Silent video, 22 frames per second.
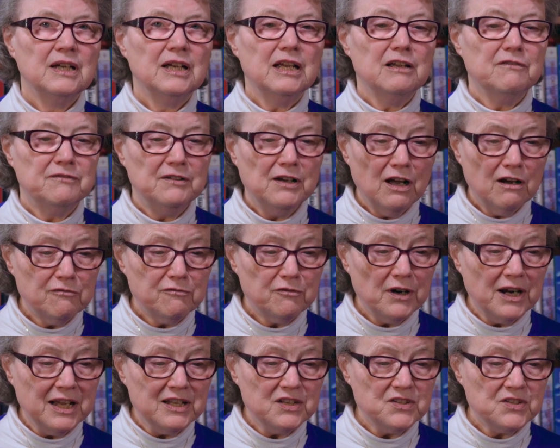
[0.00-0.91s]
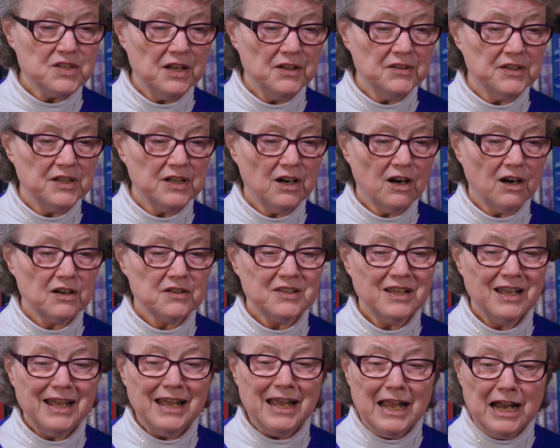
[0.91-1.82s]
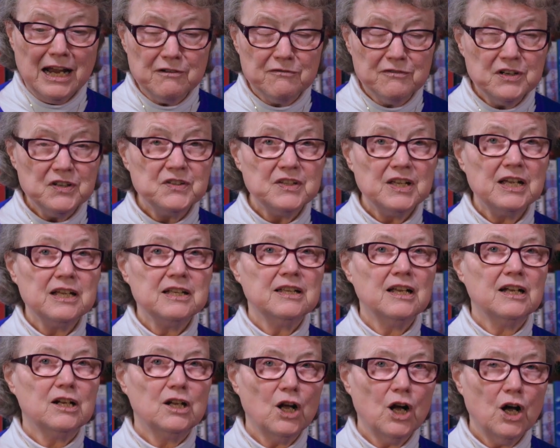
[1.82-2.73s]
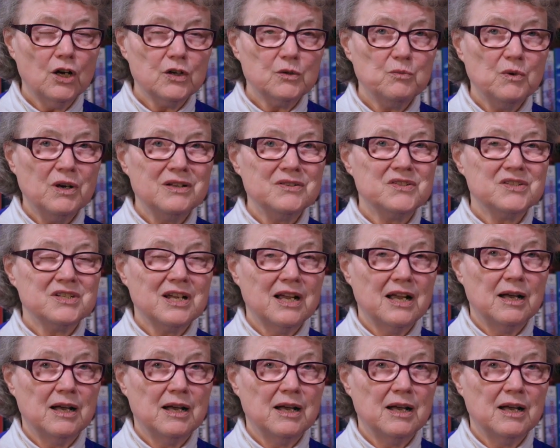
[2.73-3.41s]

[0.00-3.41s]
If love reigns on the earth, everything that God wants to